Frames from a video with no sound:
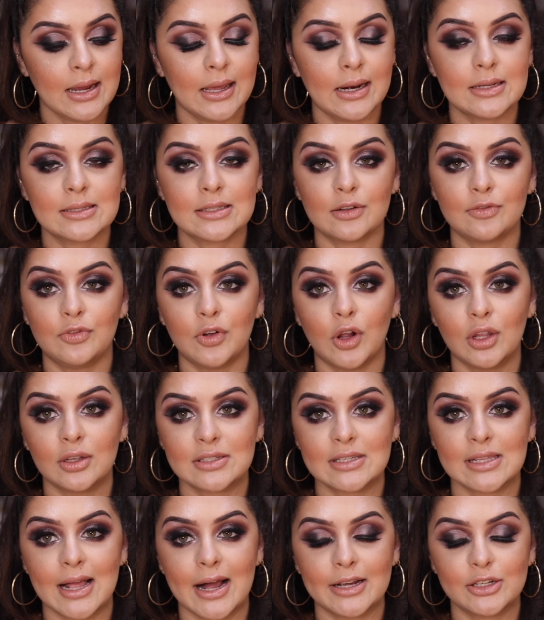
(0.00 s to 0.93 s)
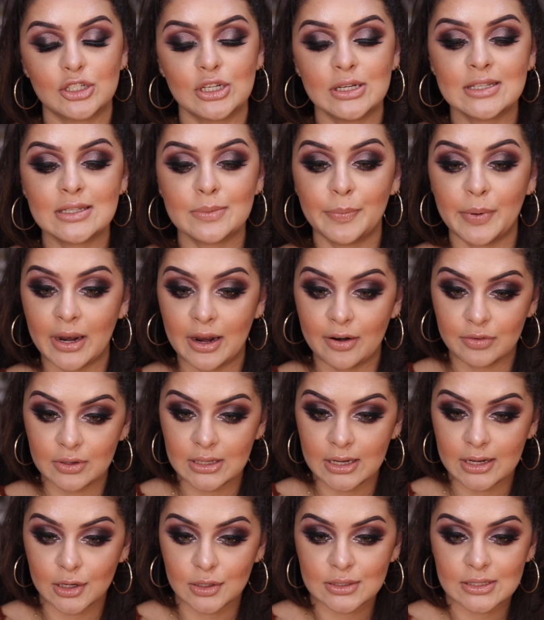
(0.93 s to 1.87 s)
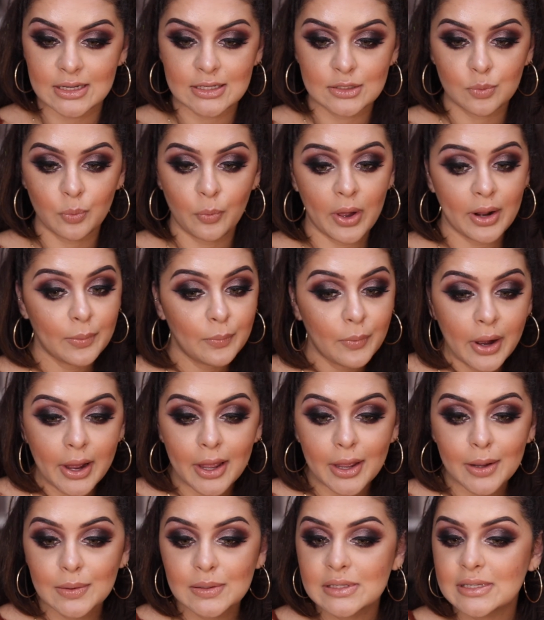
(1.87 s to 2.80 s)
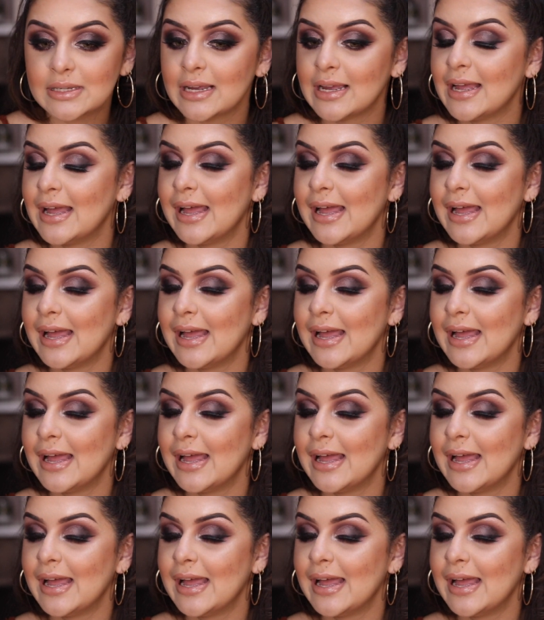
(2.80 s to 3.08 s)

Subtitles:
It is a false lashes, but everything else is Wet n Wild.